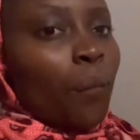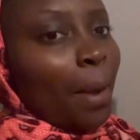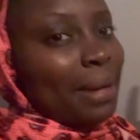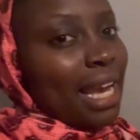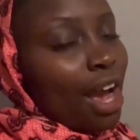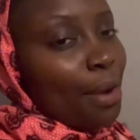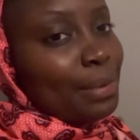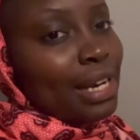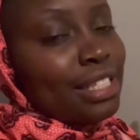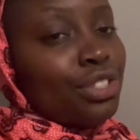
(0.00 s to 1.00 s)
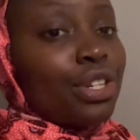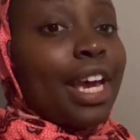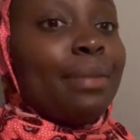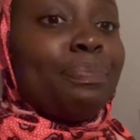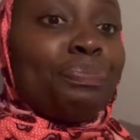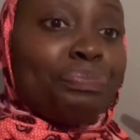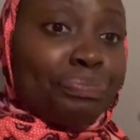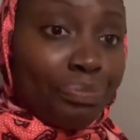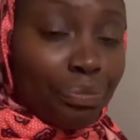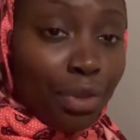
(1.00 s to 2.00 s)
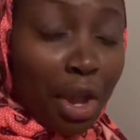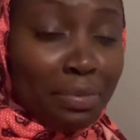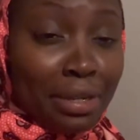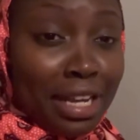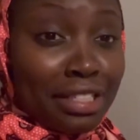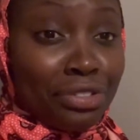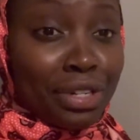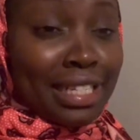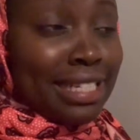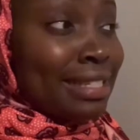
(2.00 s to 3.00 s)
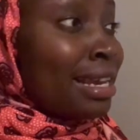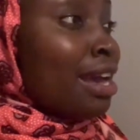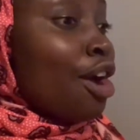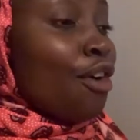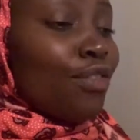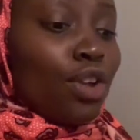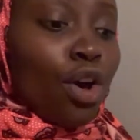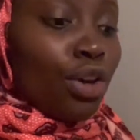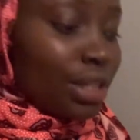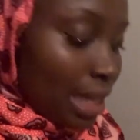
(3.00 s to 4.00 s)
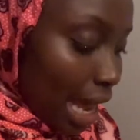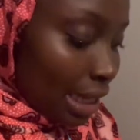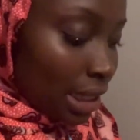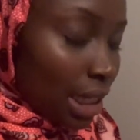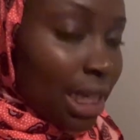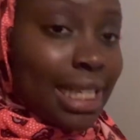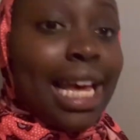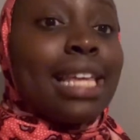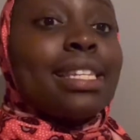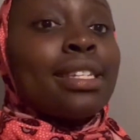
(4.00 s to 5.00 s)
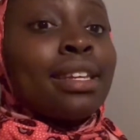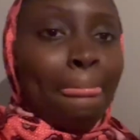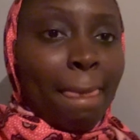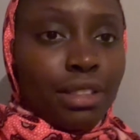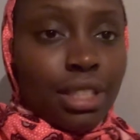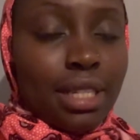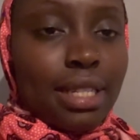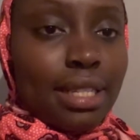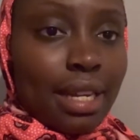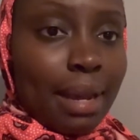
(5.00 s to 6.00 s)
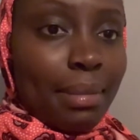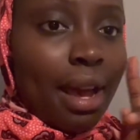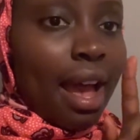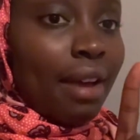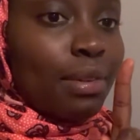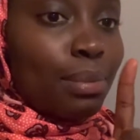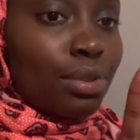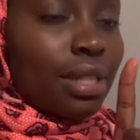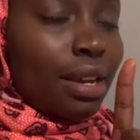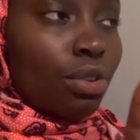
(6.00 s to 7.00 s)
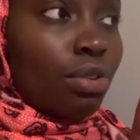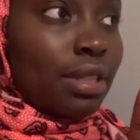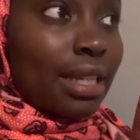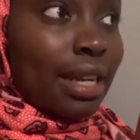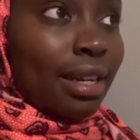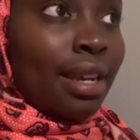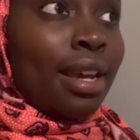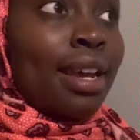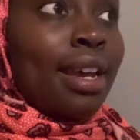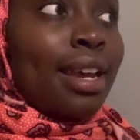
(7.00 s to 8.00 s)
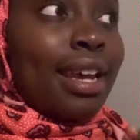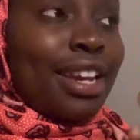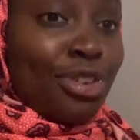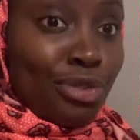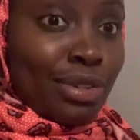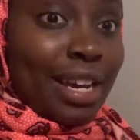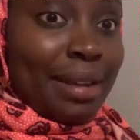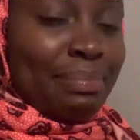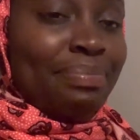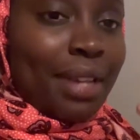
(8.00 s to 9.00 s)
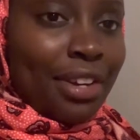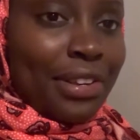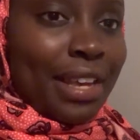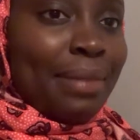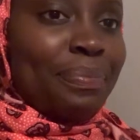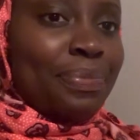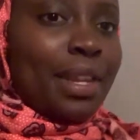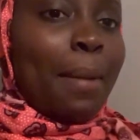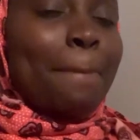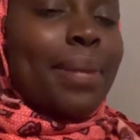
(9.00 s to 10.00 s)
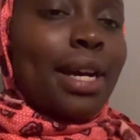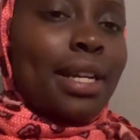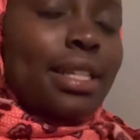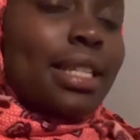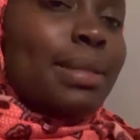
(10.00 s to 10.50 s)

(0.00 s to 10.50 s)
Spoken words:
But yeah, I hope you guys enjoy it. Hope you guys enjoy these vlogs. And yes, just a disclaimer, I haven't brought out content in a long time, I know that, but it's